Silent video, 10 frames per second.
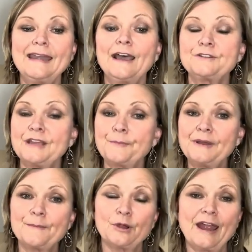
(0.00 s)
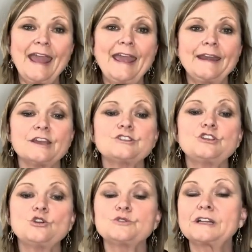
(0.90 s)
Now, tip number eight is
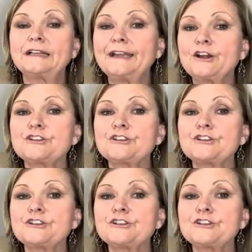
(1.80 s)
use clear